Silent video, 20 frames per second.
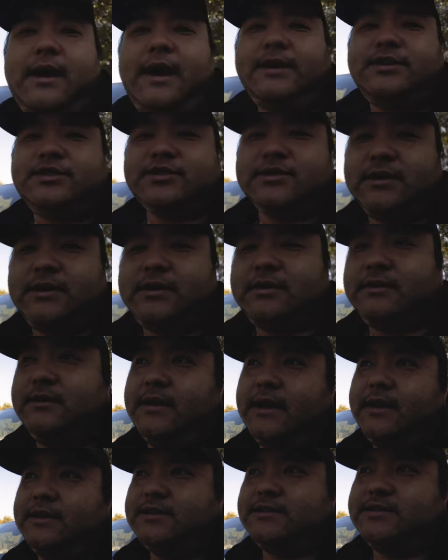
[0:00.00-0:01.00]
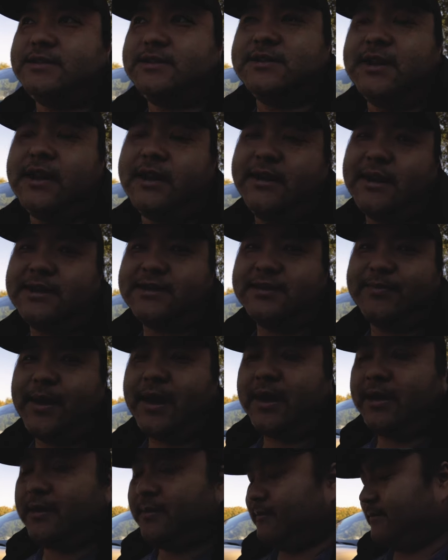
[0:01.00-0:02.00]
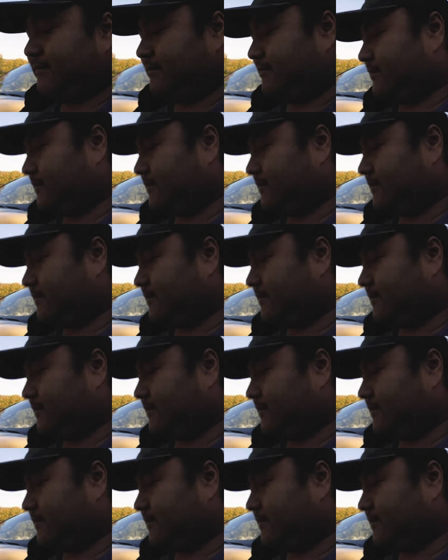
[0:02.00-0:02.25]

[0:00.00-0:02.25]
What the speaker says: Actually, they just decided not to paint them.